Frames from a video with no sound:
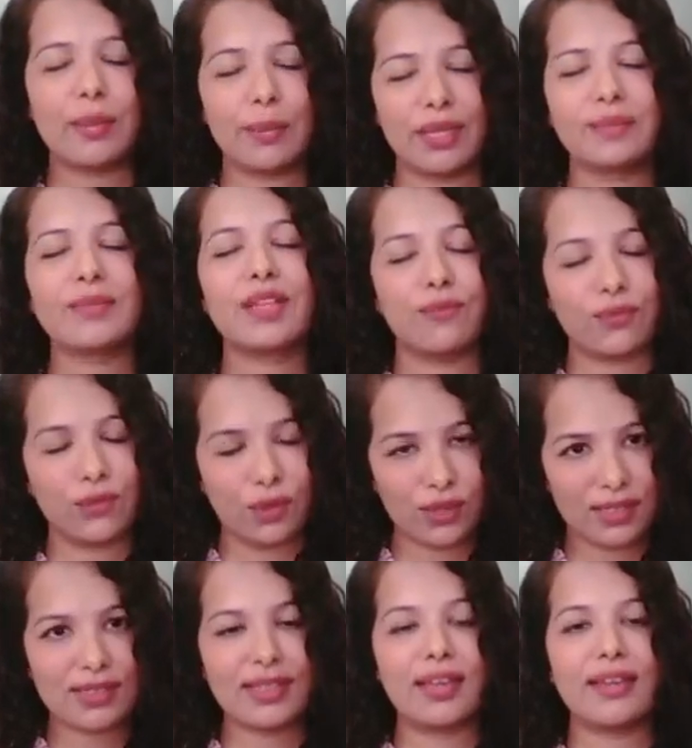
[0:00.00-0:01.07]
I mean, of
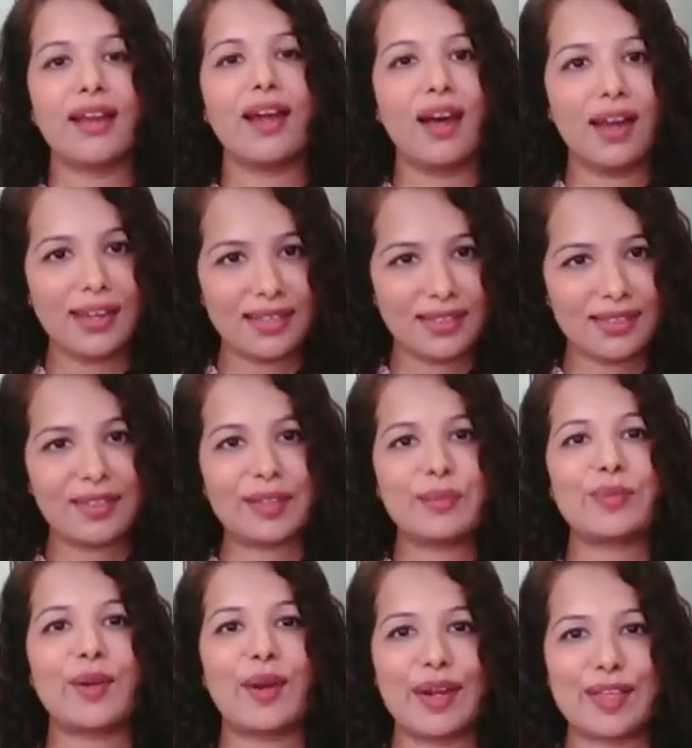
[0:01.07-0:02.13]
course, there are
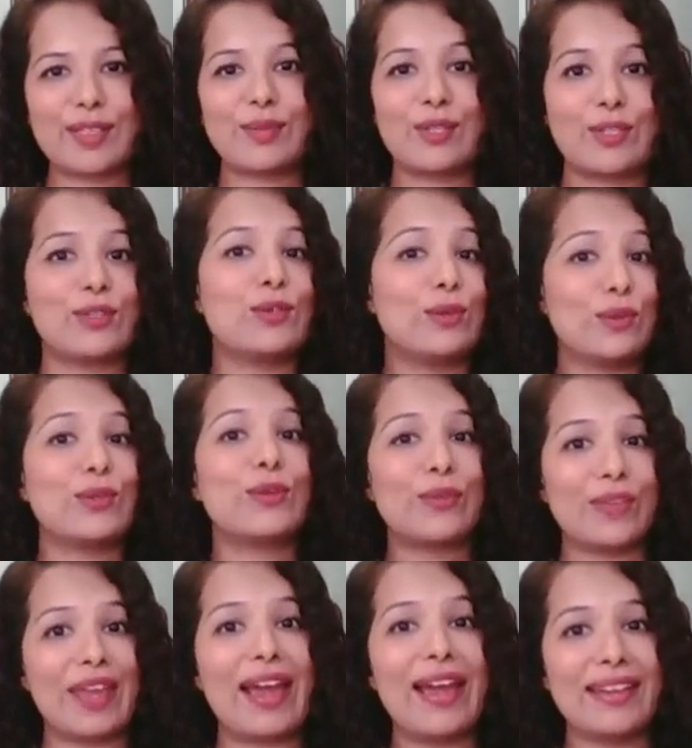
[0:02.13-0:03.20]
certain products which
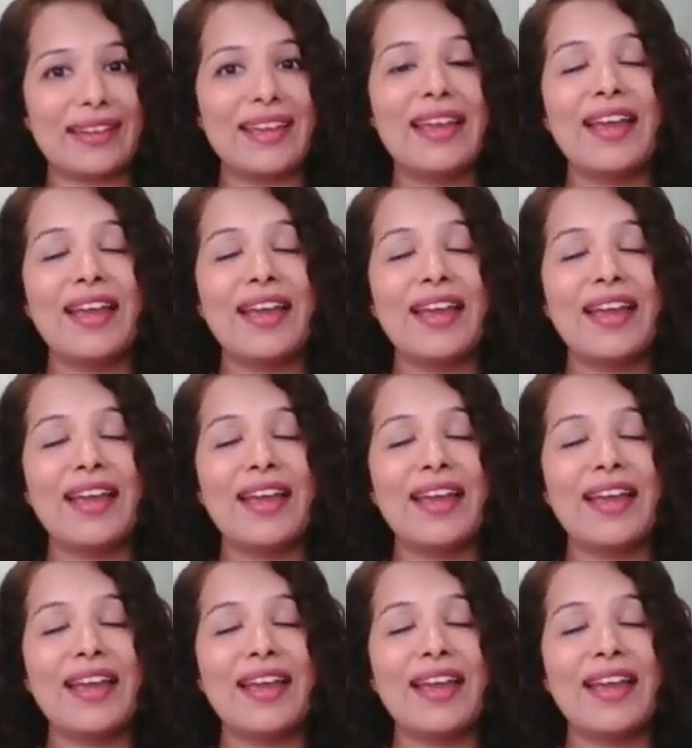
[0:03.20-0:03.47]
do that,